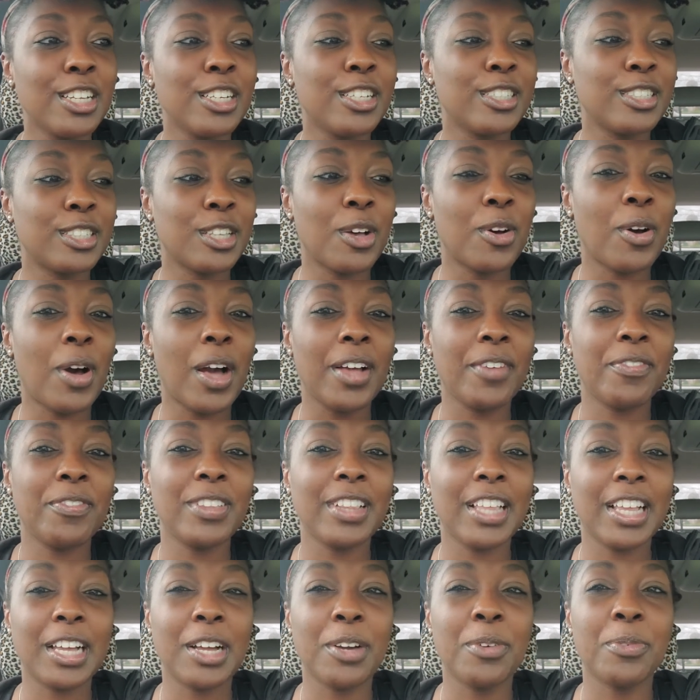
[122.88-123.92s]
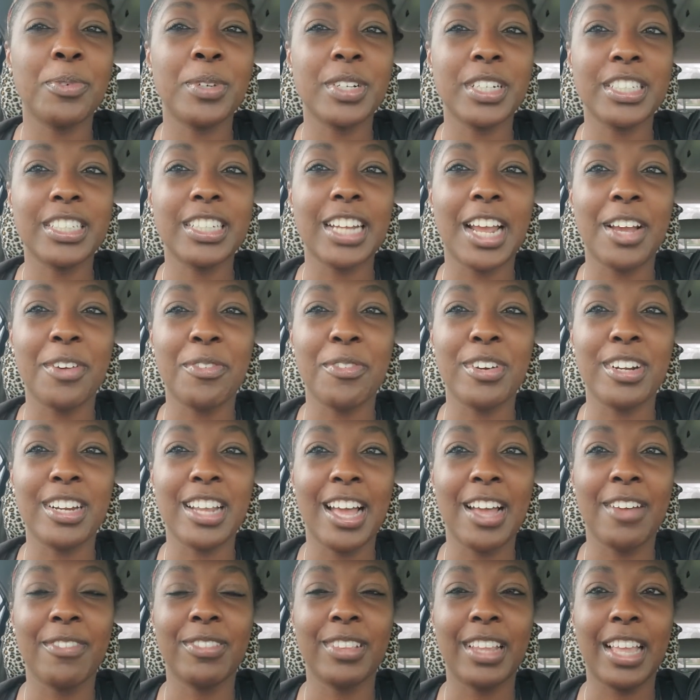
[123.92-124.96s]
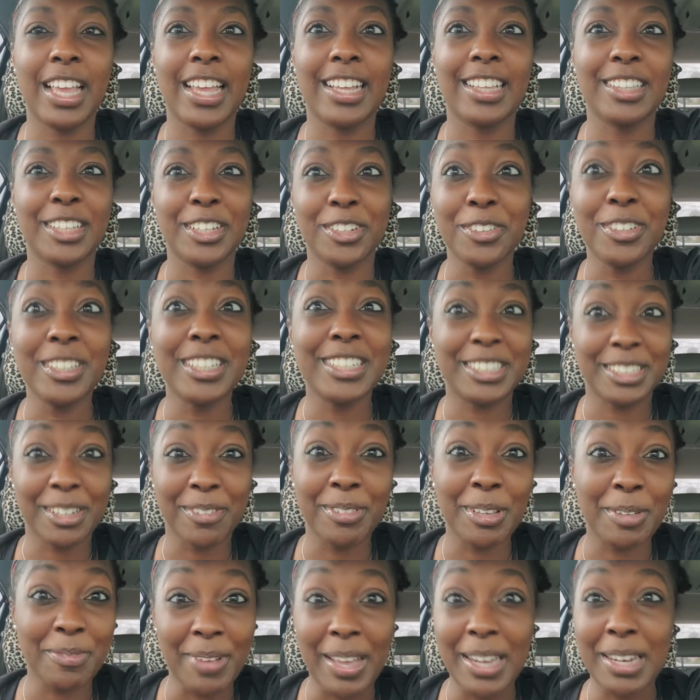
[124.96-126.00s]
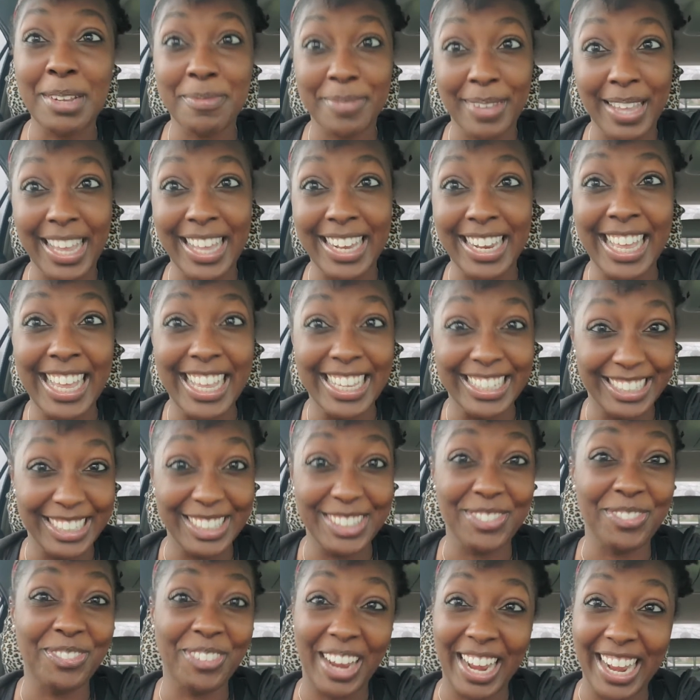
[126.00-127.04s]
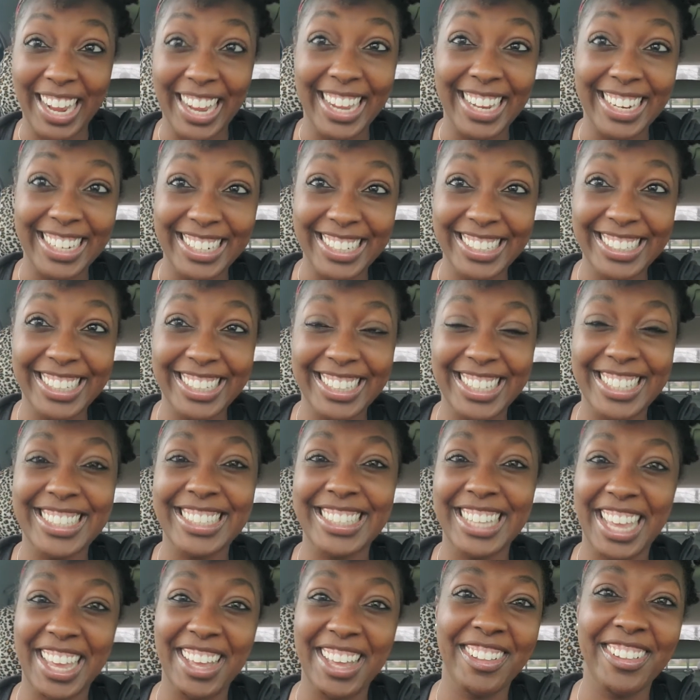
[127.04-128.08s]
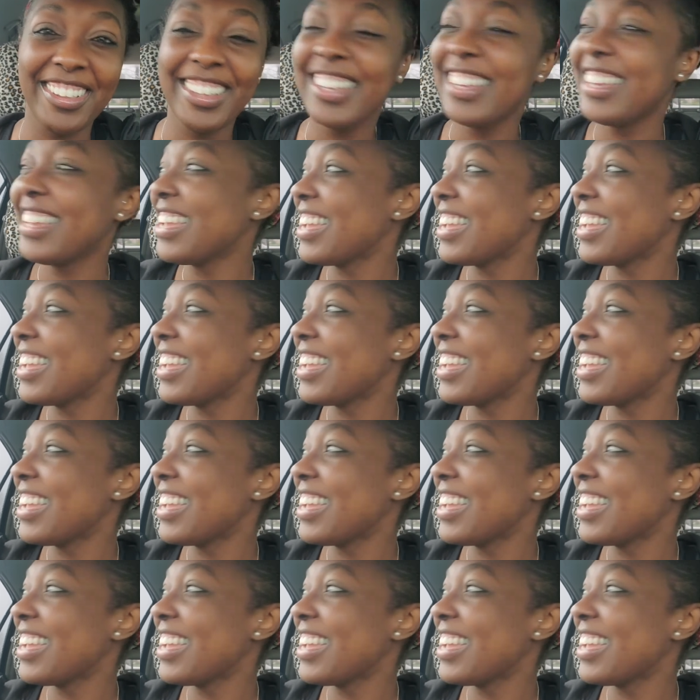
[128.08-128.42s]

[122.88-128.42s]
So I feel like I wish I would have like literally jumped up out of bed and just ran to the sale,